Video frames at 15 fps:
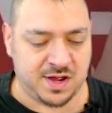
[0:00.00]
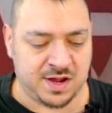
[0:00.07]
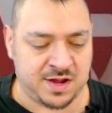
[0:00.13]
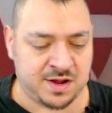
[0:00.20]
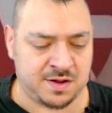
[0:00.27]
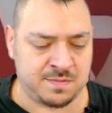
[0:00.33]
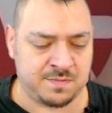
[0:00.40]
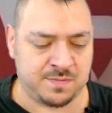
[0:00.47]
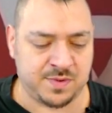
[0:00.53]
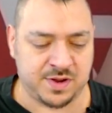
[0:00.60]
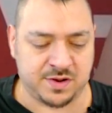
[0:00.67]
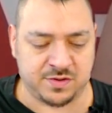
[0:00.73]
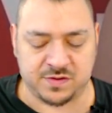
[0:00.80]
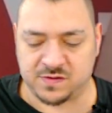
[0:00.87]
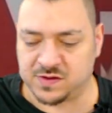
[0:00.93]
But
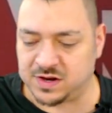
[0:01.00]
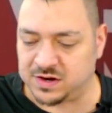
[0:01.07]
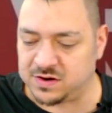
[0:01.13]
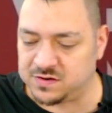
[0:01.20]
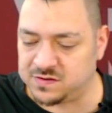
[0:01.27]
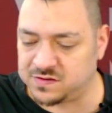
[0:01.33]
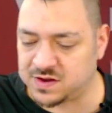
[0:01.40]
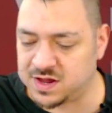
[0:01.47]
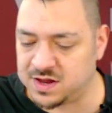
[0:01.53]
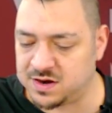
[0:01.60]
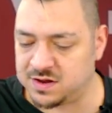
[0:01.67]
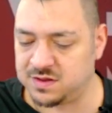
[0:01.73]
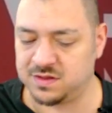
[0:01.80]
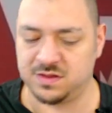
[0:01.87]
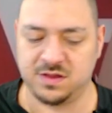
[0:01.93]
it looks like you're just kind of